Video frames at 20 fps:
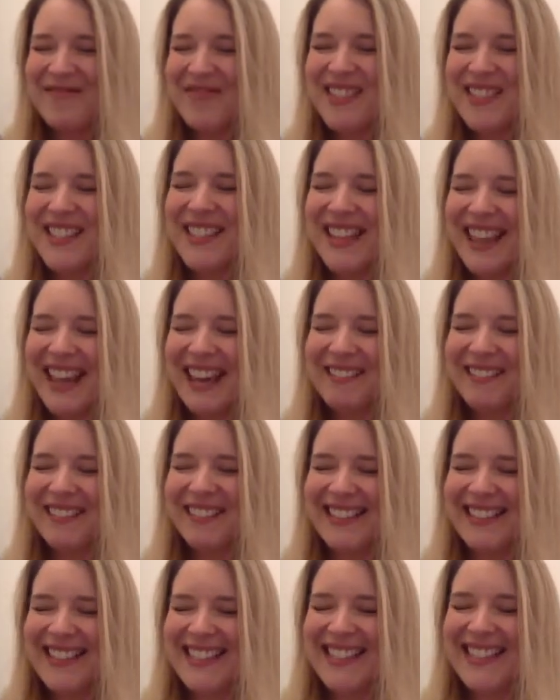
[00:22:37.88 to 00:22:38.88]
So that
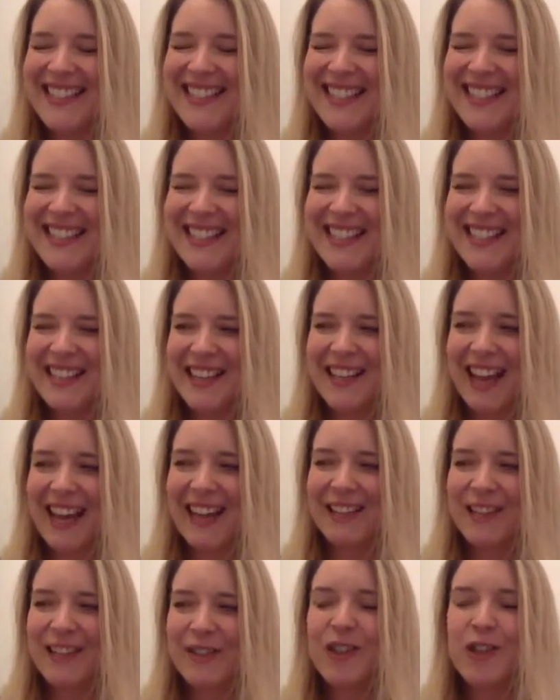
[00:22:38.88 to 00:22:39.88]
one is,
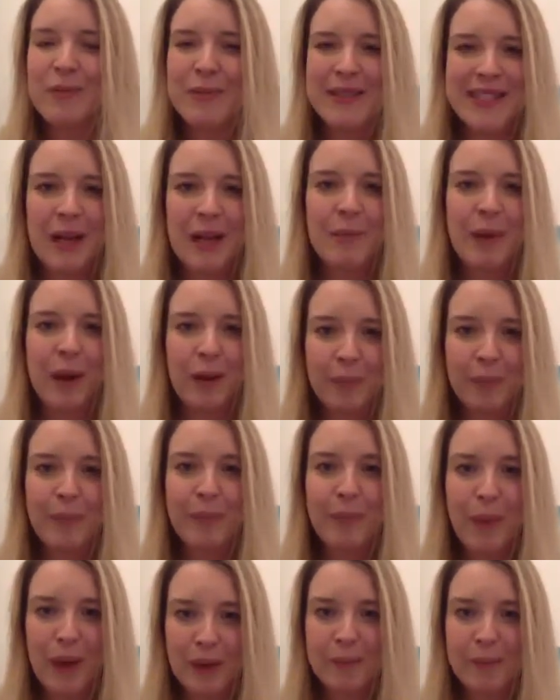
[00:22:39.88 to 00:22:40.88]
YouTube is our
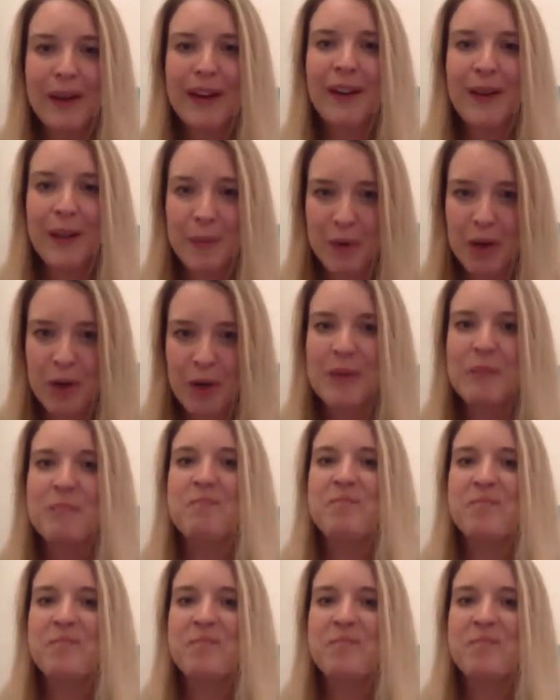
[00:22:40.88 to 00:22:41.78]
bugbear at the moment.